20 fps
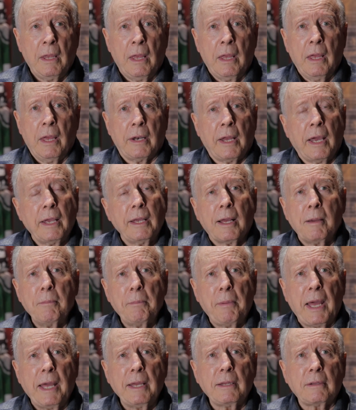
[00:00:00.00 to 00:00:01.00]
And I come
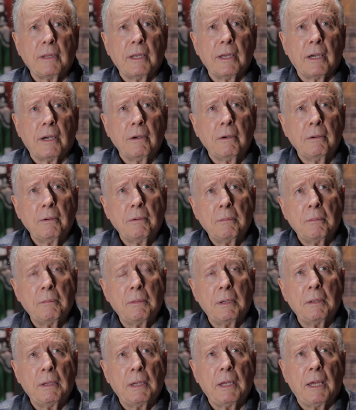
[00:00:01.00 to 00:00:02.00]
back there,
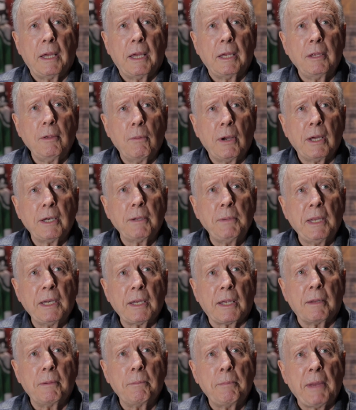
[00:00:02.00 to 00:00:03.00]
he wanted me to
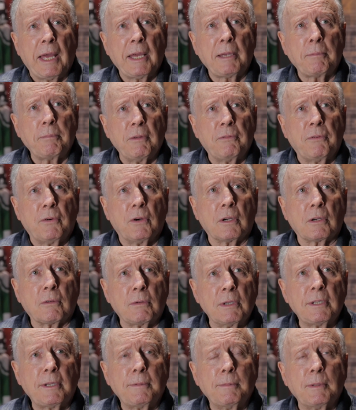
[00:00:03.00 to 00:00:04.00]
come back before
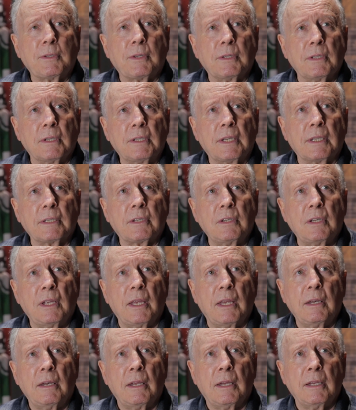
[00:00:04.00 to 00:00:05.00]
Christmas in
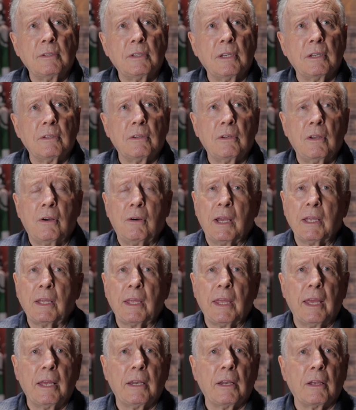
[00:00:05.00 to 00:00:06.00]
68, and I says, no, I
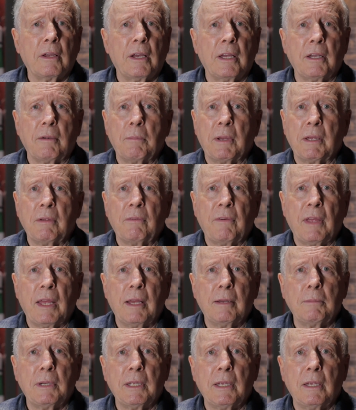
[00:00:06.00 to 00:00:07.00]
can't, I got my
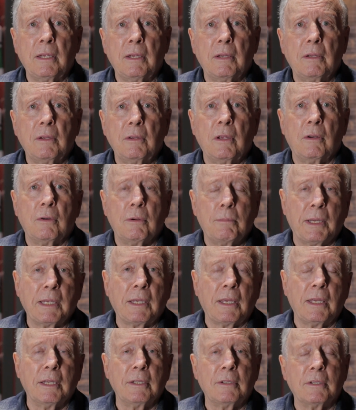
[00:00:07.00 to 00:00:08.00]
family, my
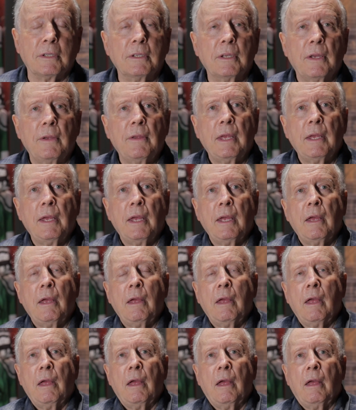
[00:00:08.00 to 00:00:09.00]
kids.
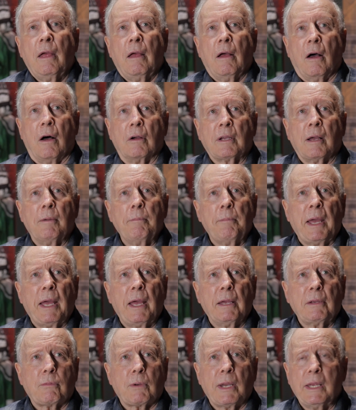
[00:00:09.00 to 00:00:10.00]
I'll come
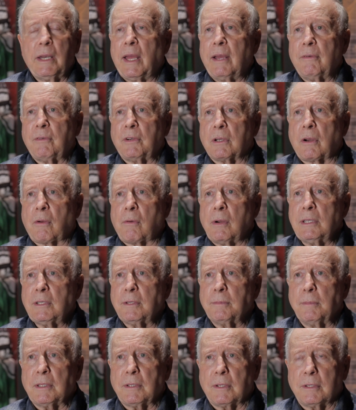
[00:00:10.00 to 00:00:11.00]
back right after
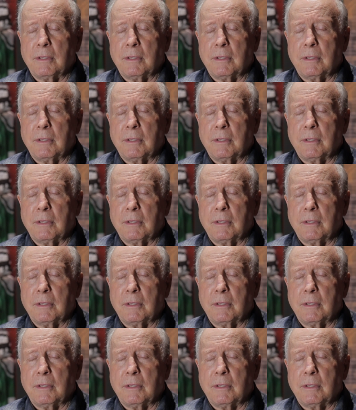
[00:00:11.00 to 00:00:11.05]
Christmas.